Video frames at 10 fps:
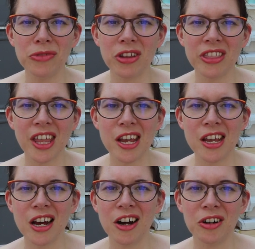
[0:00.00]
that
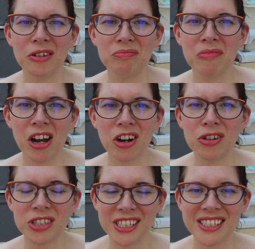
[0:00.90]
they are
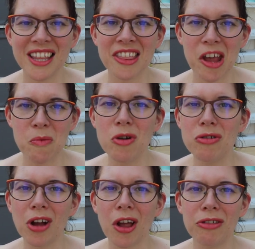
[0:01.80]
workhorses, that they
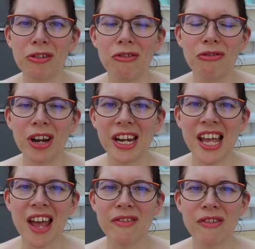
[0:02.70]
will go through
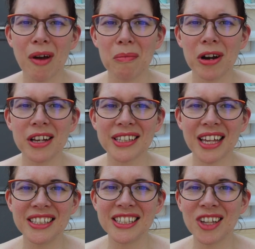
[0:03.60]
really heavy fabrics
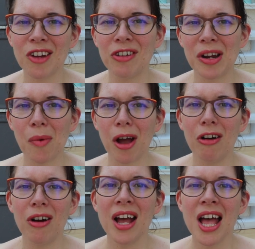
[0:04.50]
and sew really
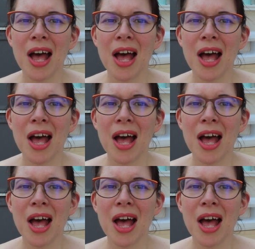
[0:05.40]
well